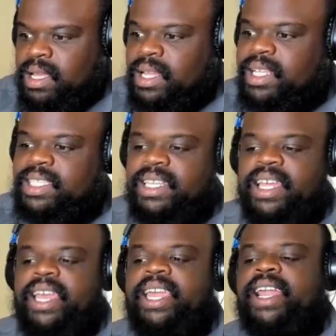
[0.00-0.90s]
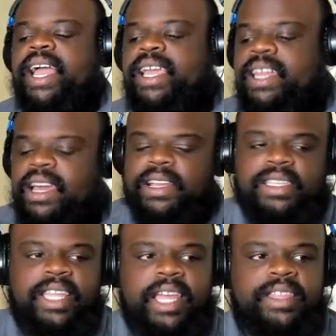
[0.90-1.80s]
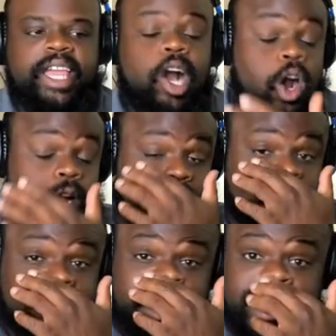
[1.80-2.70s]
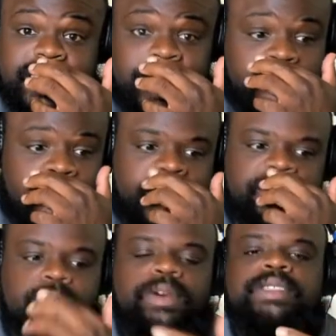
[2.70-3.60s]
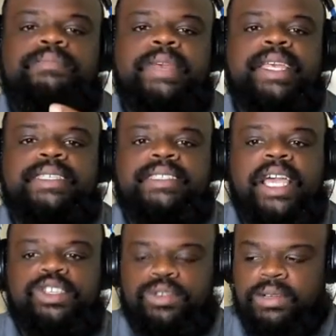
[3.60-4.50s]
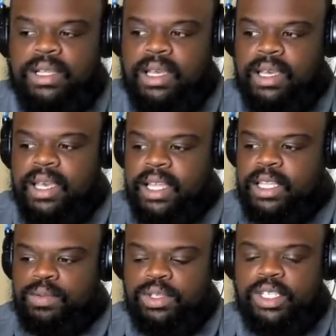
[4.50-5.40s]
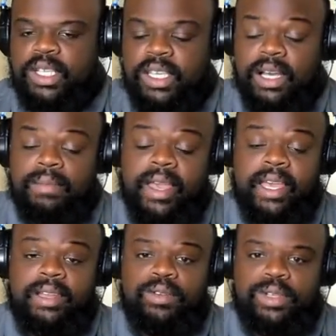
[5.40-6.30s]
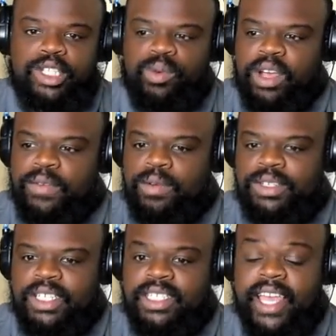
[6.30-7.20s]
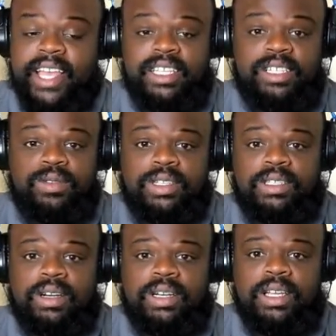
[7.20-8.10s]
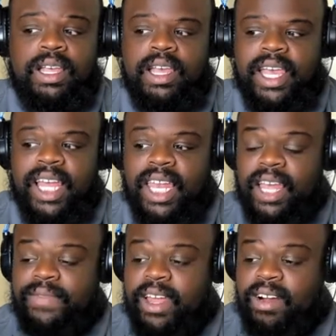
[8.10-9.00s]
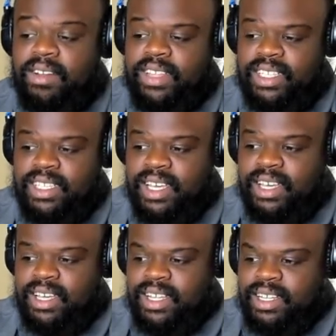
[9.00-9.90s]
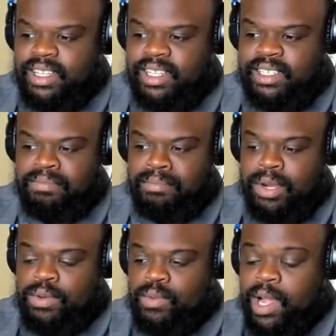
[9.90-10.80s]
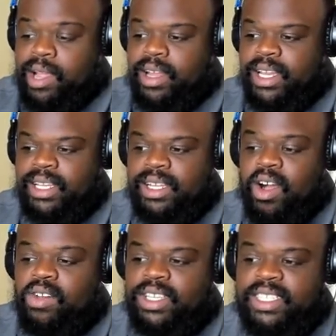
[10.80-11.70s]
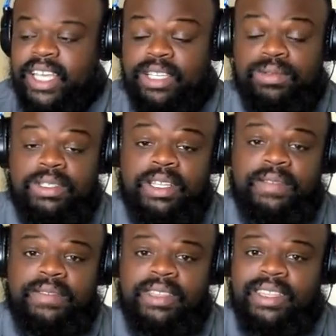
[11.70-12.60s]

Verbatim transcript: Listen, and I could understand the art of this if he wasn't being sexual. If this was just a young man who was 12 who was just dancing to a song and left out all this this boot wearing and all this sexual stuff,